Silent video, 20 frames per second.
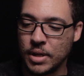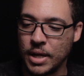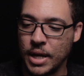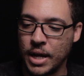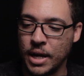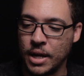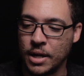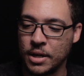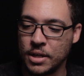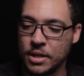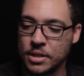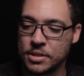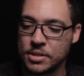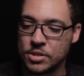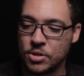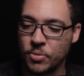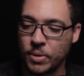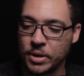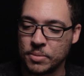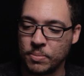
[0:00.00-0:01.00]
And it's
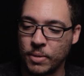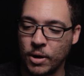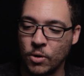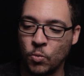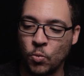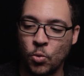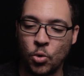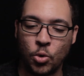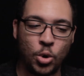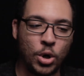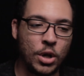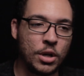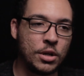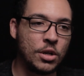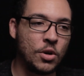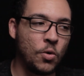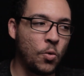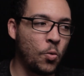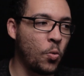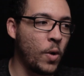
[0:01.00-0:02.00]
directed by
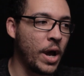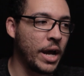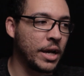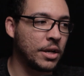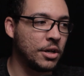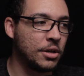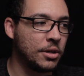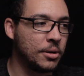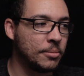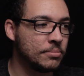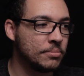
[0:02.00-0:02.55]
Warren Wagner.